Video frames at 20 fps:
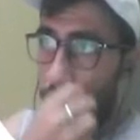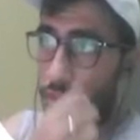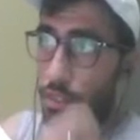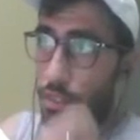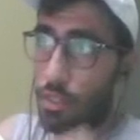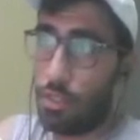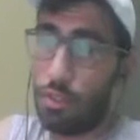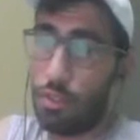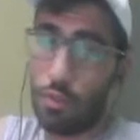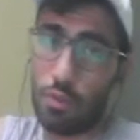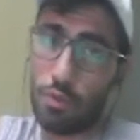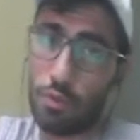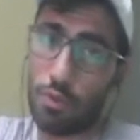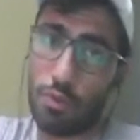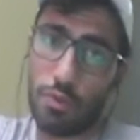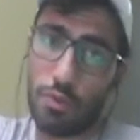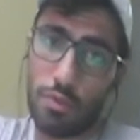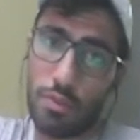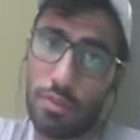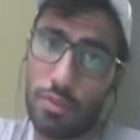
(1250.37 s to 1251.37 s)
for
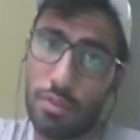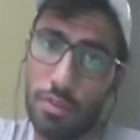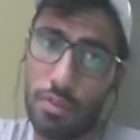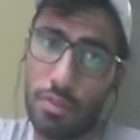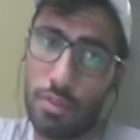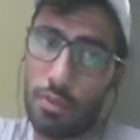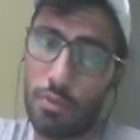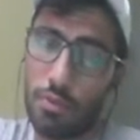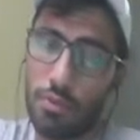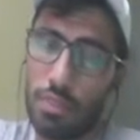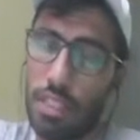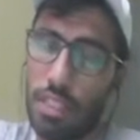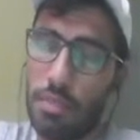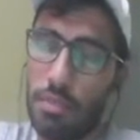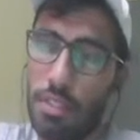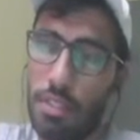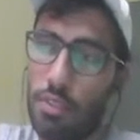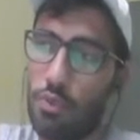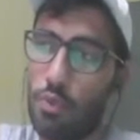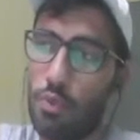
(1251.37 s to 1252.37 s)
2
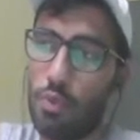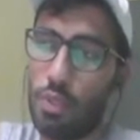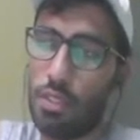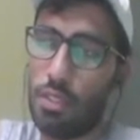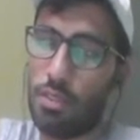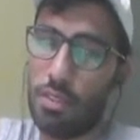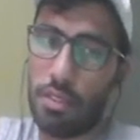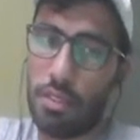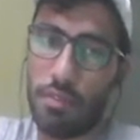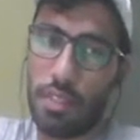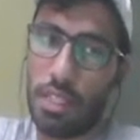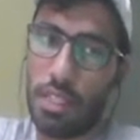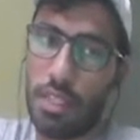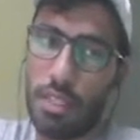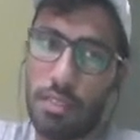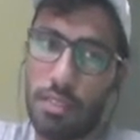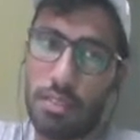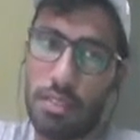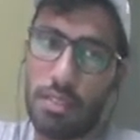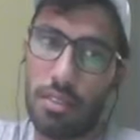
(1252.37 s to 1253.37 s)
table 2 ones, we are
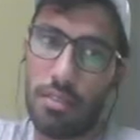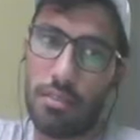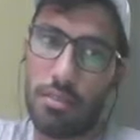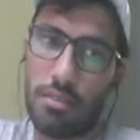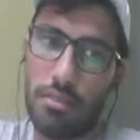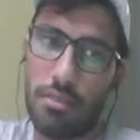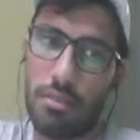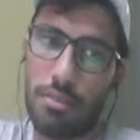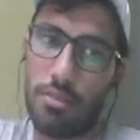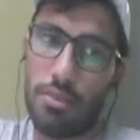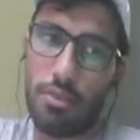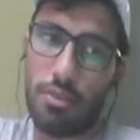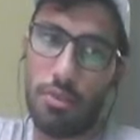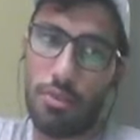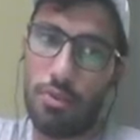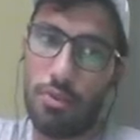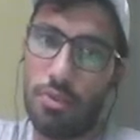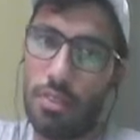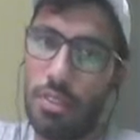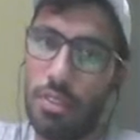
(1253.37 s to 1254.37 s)
asking 2
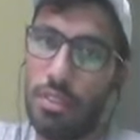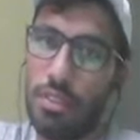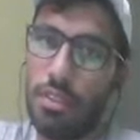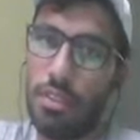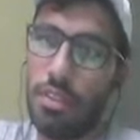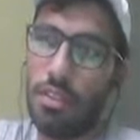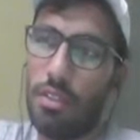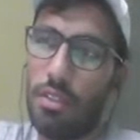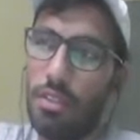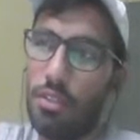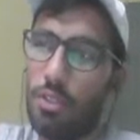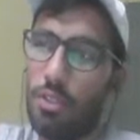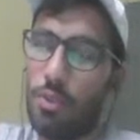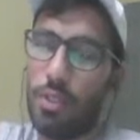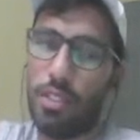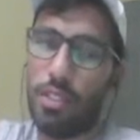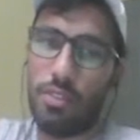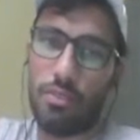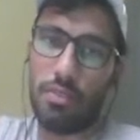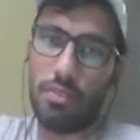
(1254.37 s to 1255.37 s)
2 2
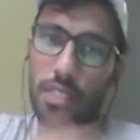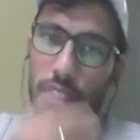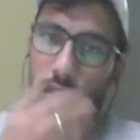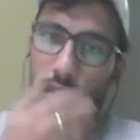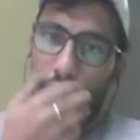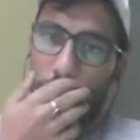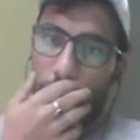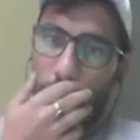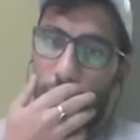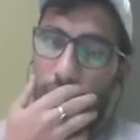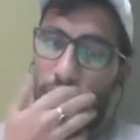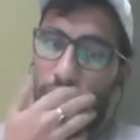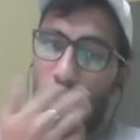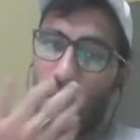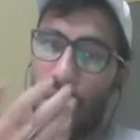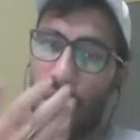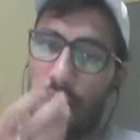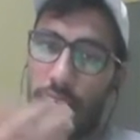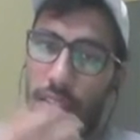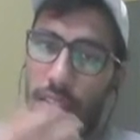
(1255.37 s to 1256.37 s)
into 3 2
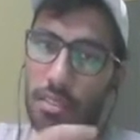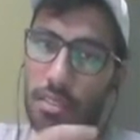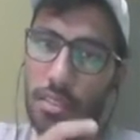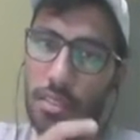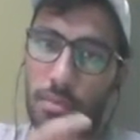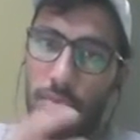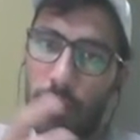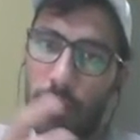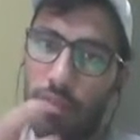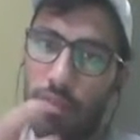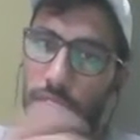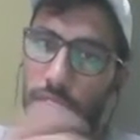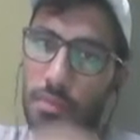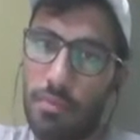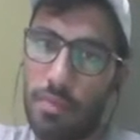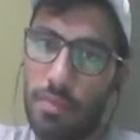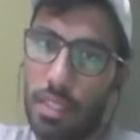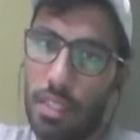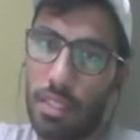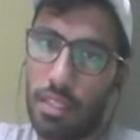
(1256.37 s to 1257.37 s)
into 8, some of
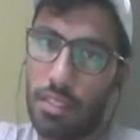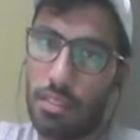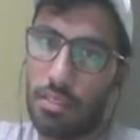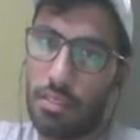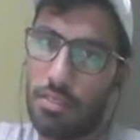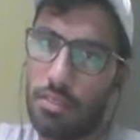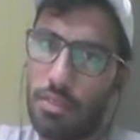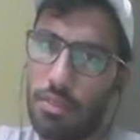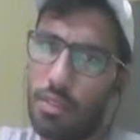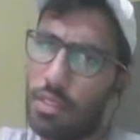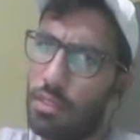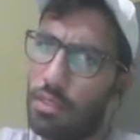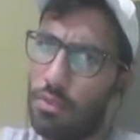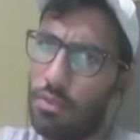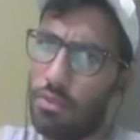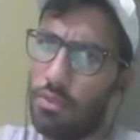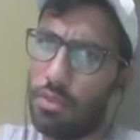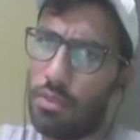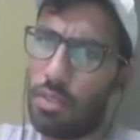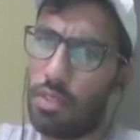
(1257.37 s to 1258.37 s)
them we are asking, so it
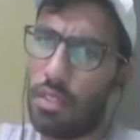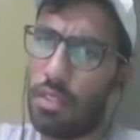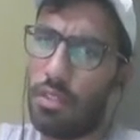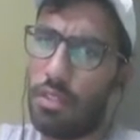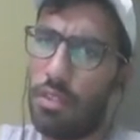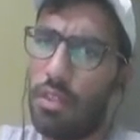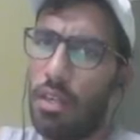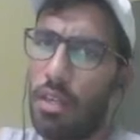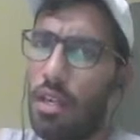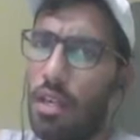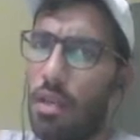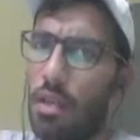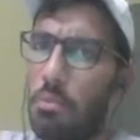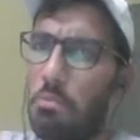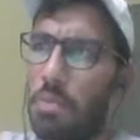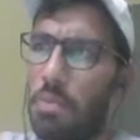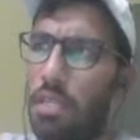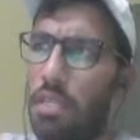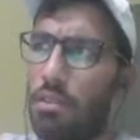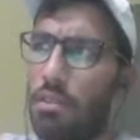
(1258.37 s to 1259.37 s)
knows. Okay,
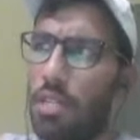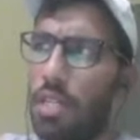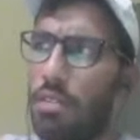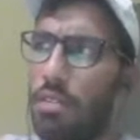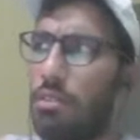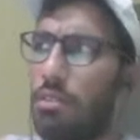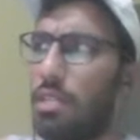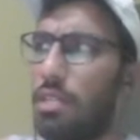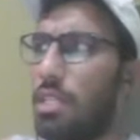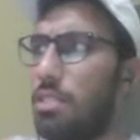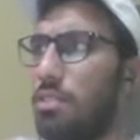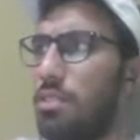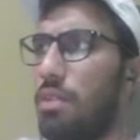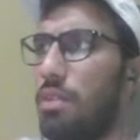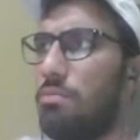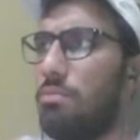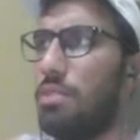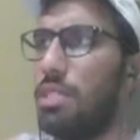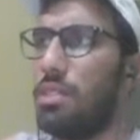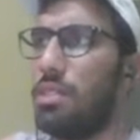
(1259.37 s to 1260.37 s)
but in the
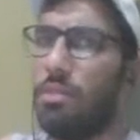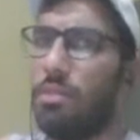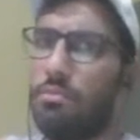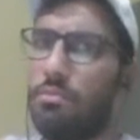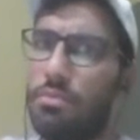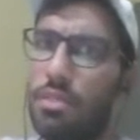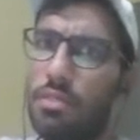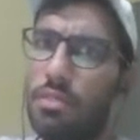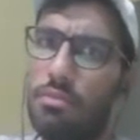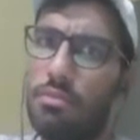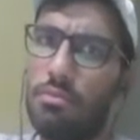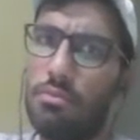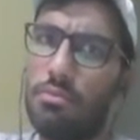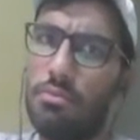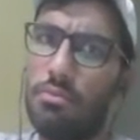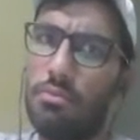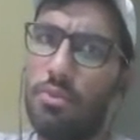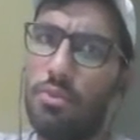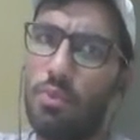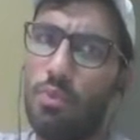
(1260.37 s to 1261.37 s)
exam it comes
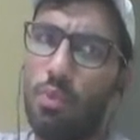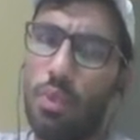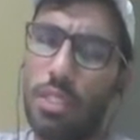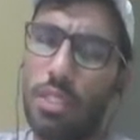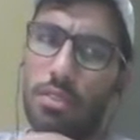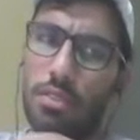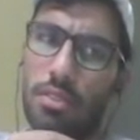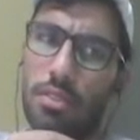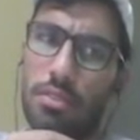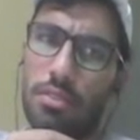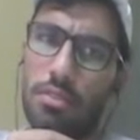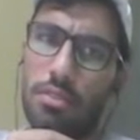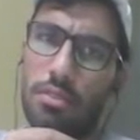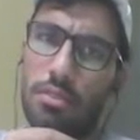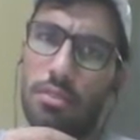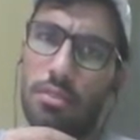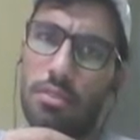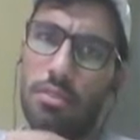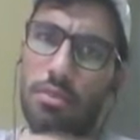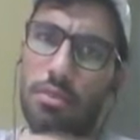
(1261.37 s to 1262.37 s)

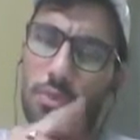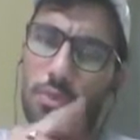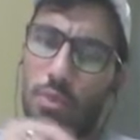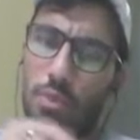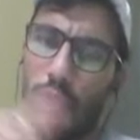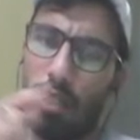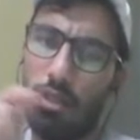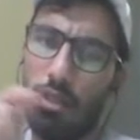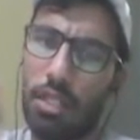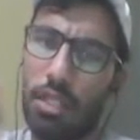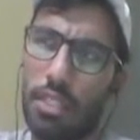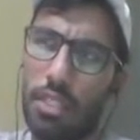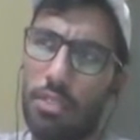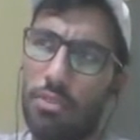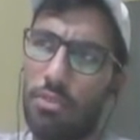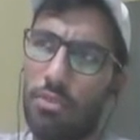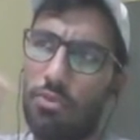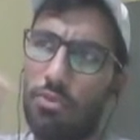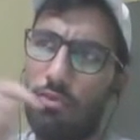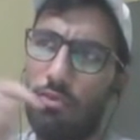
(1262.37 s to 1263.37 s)
once 1
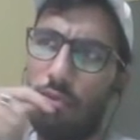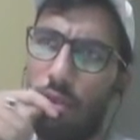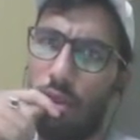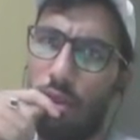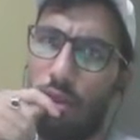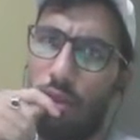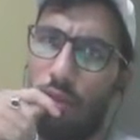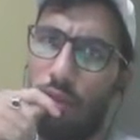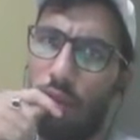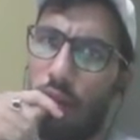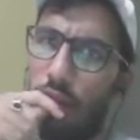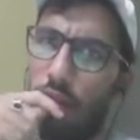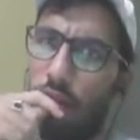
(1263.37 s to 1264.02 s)
into 2 or 5